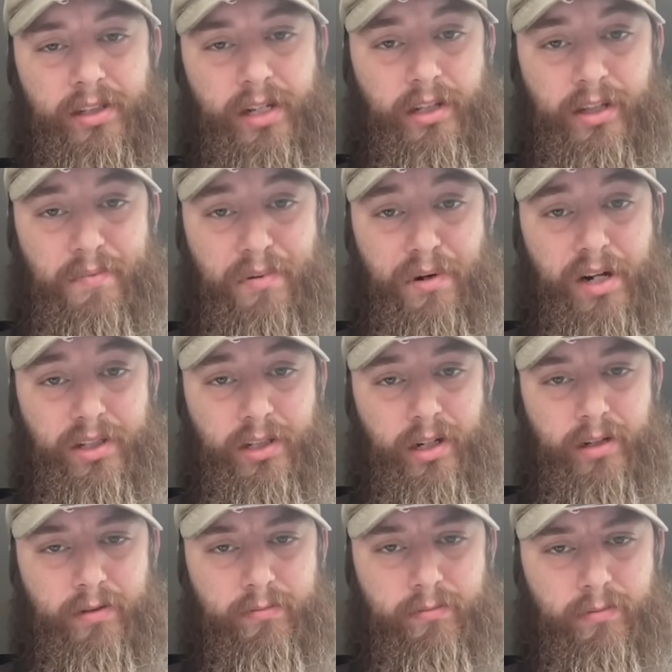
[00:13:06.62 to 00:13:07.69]
that the
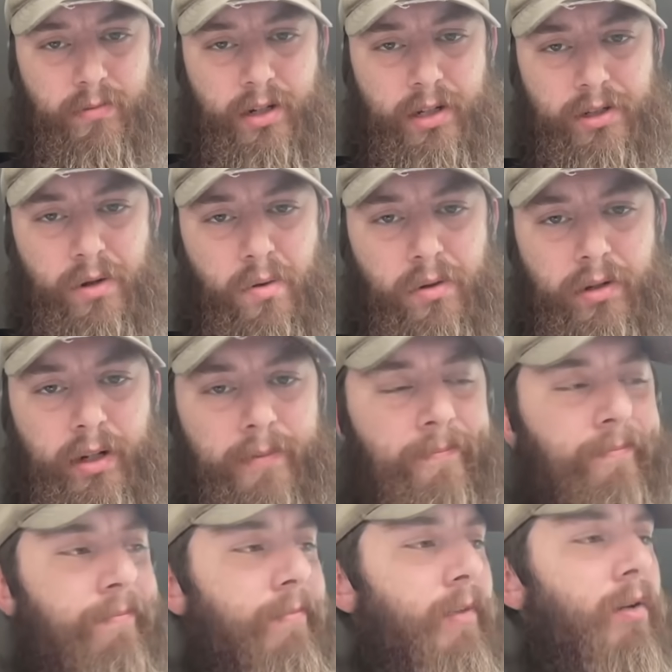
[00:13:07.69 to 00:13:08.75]
president is holding,
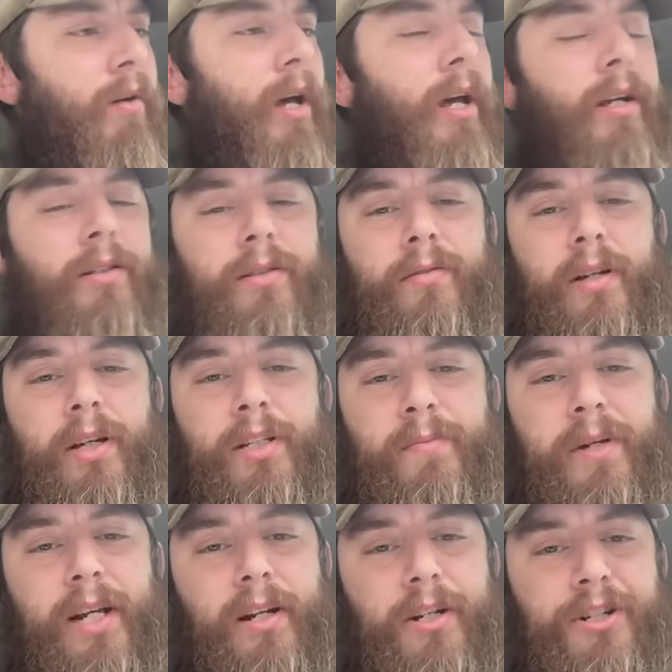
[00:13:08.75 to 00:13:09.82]
okay, is, is
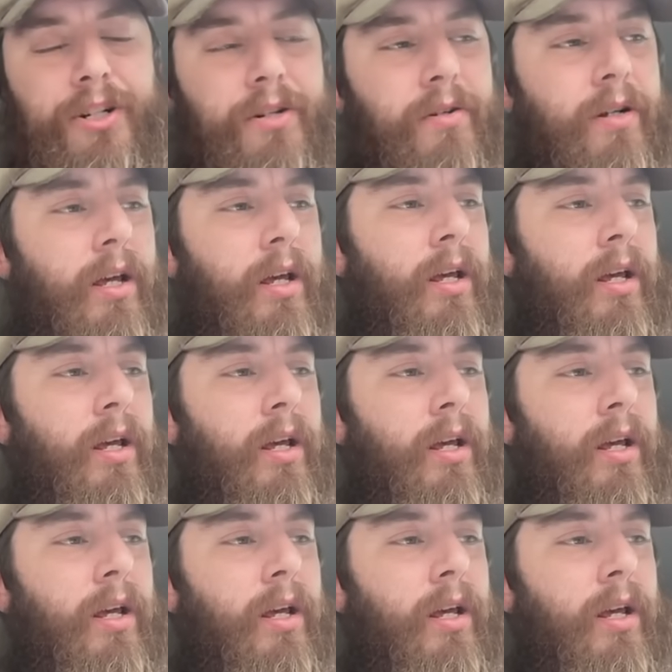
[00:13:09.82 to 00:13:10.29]
being issued.